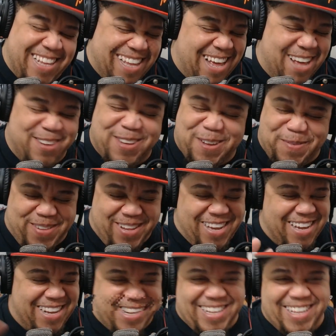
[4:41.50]
I'll just play
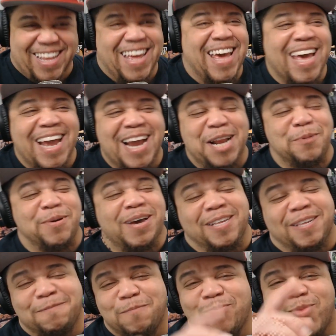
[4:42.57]
it.
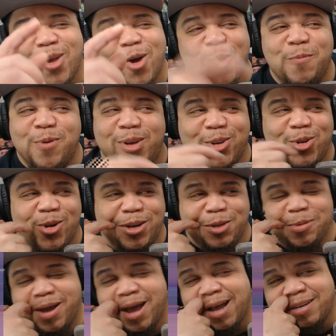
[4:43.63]
Anyways, hope you enjoyed
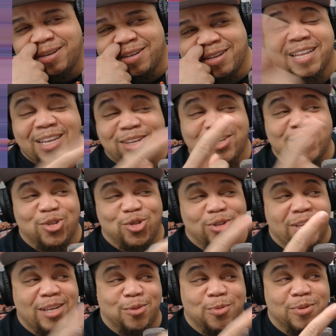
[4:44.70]
this reaction. This
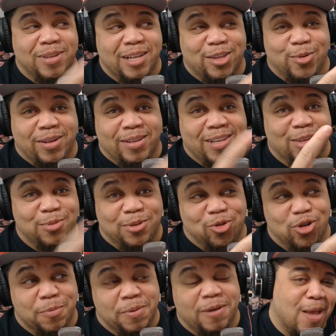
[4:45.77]
one was interesting. This was
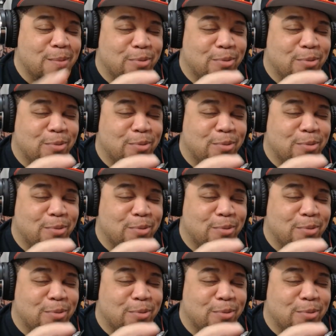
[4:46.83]
trippy.